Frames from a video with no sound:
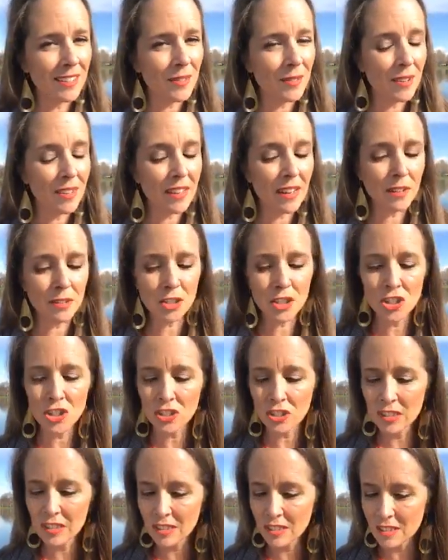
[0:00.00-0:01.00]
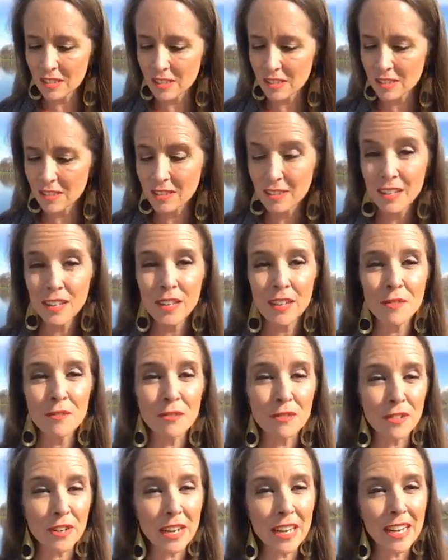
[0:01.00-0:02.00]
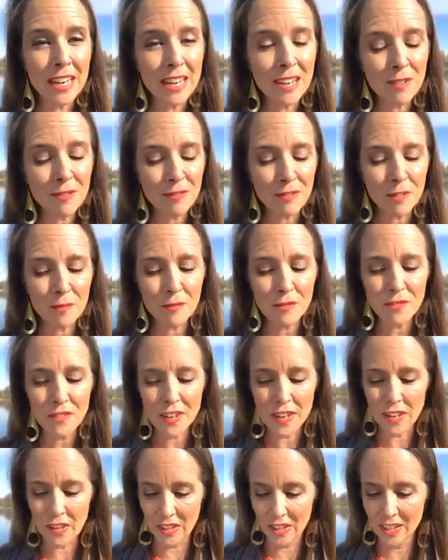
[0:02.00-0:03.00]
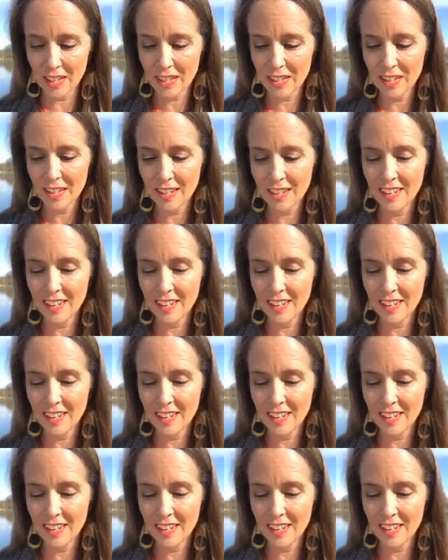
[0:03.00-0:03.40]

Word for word: without shoulds, free from fear.